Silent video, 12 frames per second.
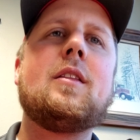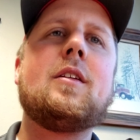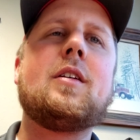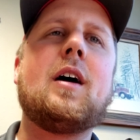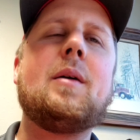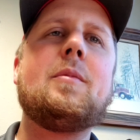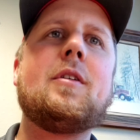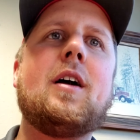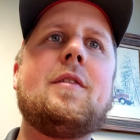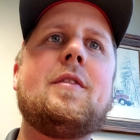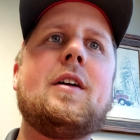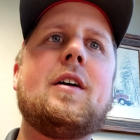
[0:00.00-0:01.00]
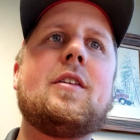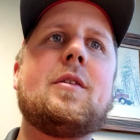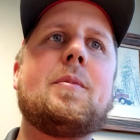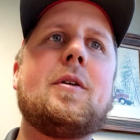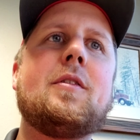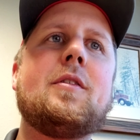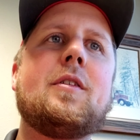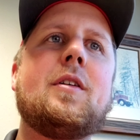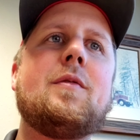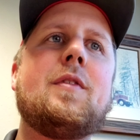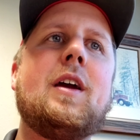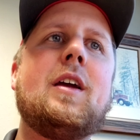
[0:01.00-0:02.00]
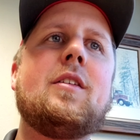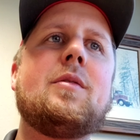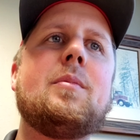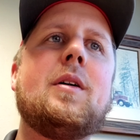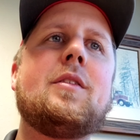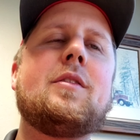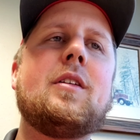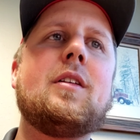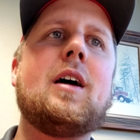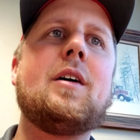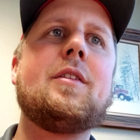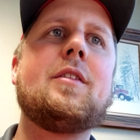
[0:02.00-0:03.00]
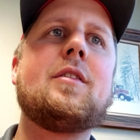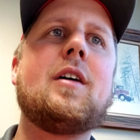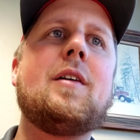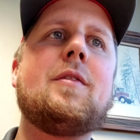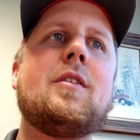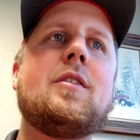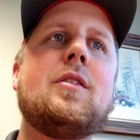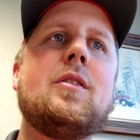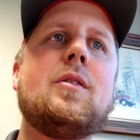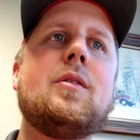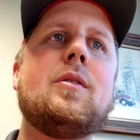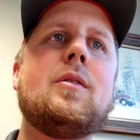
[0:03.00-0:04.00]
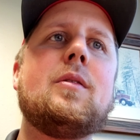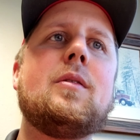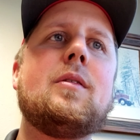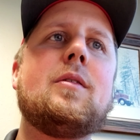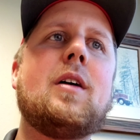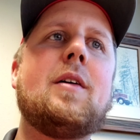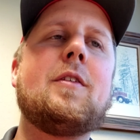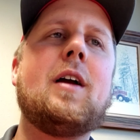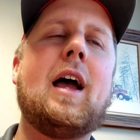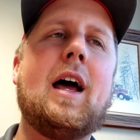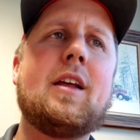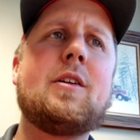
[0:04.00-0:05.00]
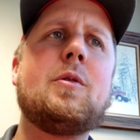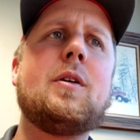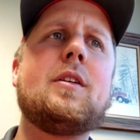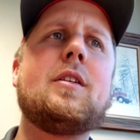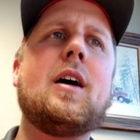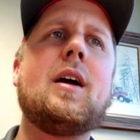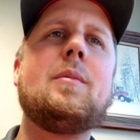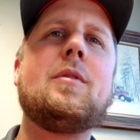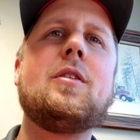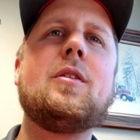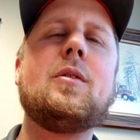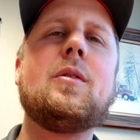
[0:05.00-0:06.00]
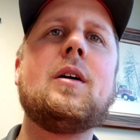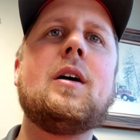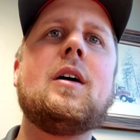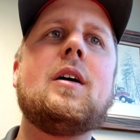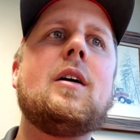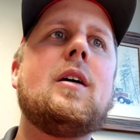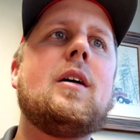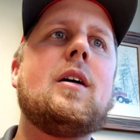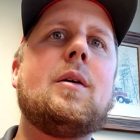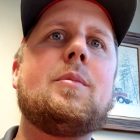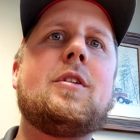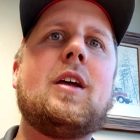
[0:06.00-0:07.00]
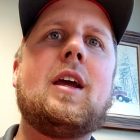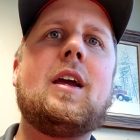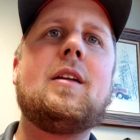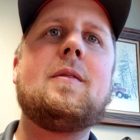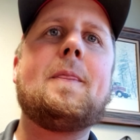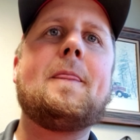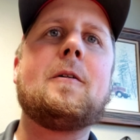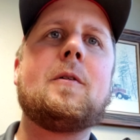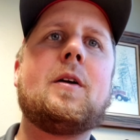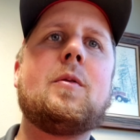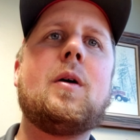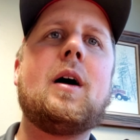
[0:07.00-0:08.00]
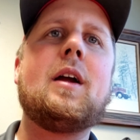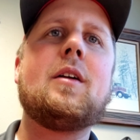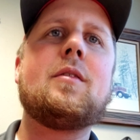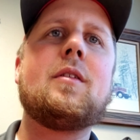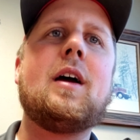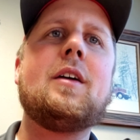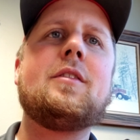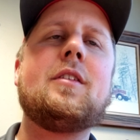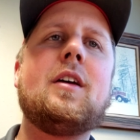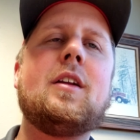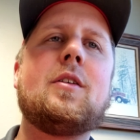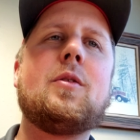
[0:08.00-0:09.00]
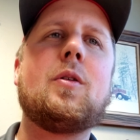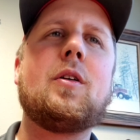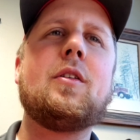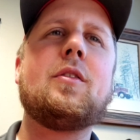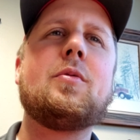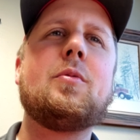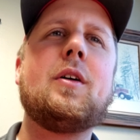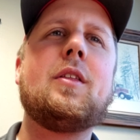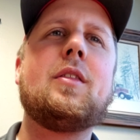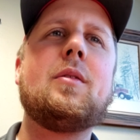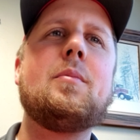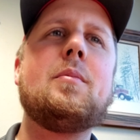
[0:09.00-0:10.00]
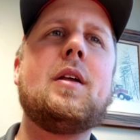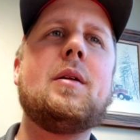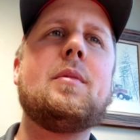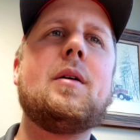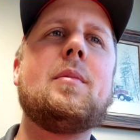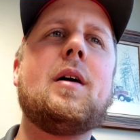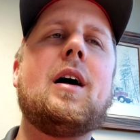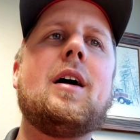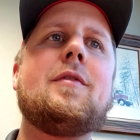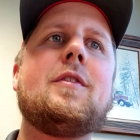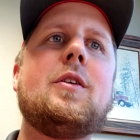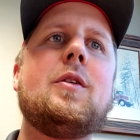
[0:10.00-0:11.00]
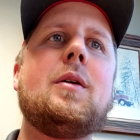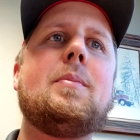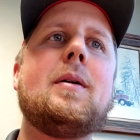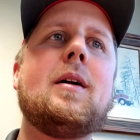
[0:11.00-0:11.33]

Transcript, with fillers: The time driving under personal conveyance must allow the driver to driver adequate time to obtain the required rest in accordance with minimum off-duty